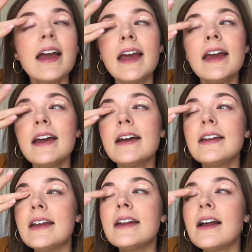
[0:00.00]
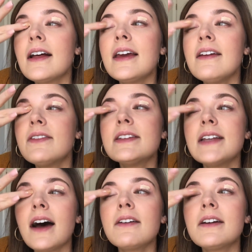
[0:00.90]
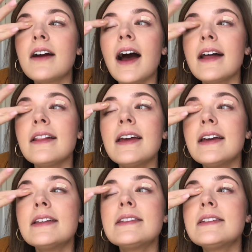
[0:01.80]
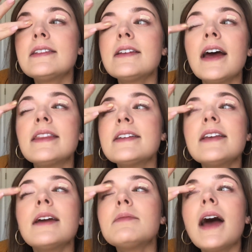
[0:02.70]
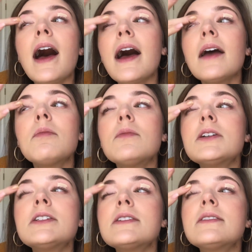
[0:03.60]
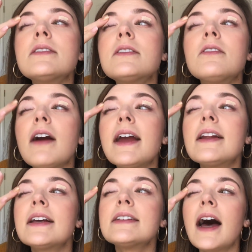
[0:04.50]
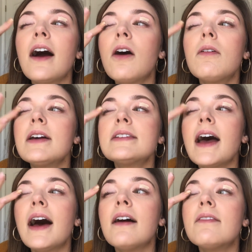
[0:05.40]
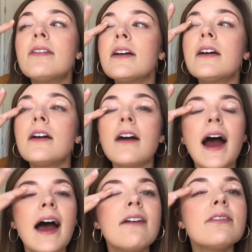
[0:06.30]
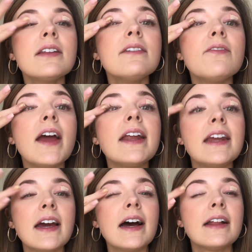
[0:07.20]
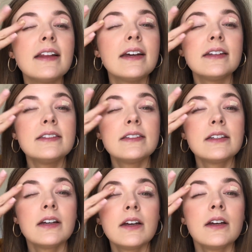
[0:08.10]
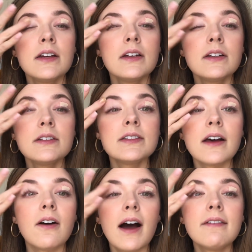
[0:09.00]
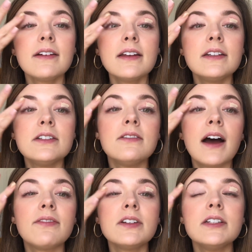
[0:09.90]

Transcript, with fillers: and it evens out your eyelids at the same time, which is great because I always have, or I have really veiny eyelids. So I really do have to